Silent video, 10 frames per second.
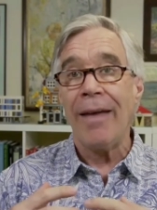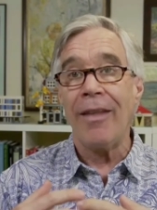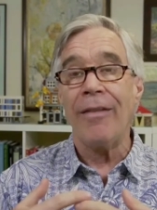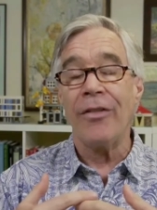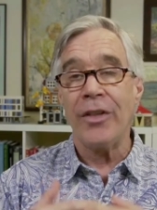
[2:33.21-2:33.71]

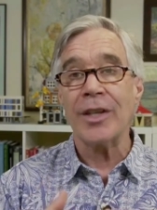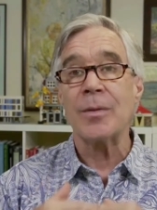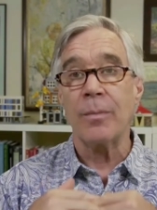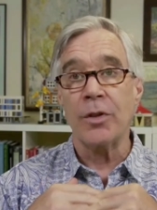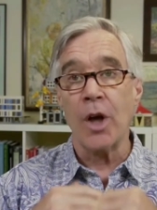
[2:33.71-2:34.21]
And then
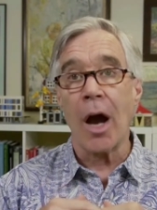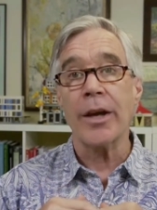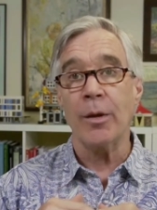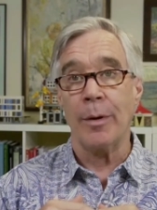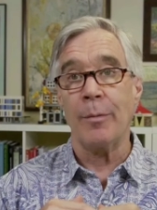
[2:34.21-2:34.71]
this
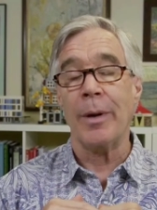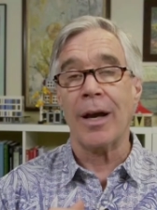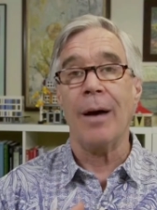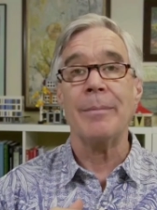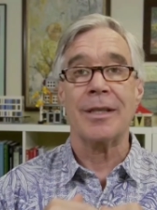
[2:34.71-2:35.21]
document
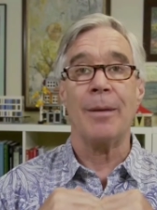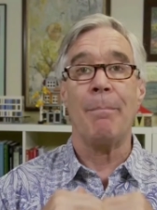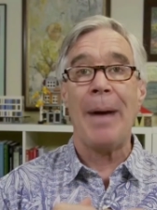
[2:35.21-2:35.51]
becomes the